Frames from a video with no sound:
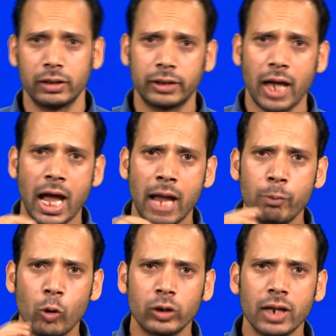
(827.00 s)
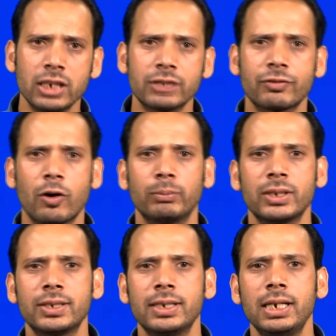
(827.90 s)
The hypocotyls from the
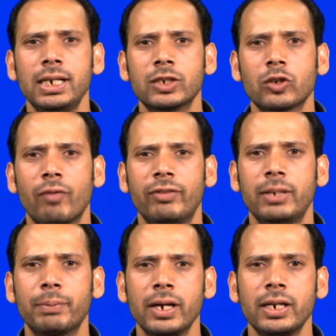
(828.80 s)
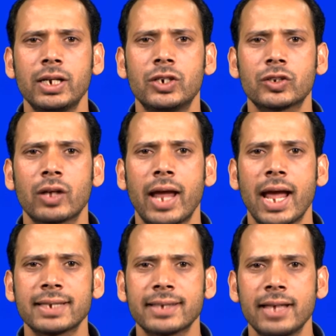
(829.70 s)
seedlings of different ages are
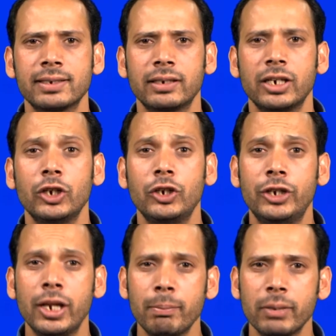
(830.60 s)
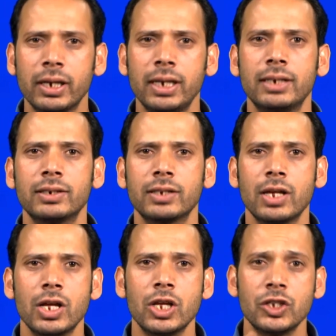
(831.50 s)
excised in dim green
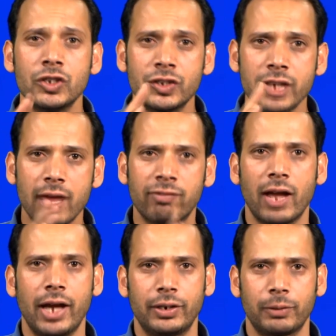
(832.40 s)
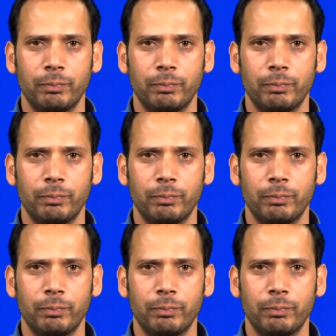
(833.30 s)
safe light.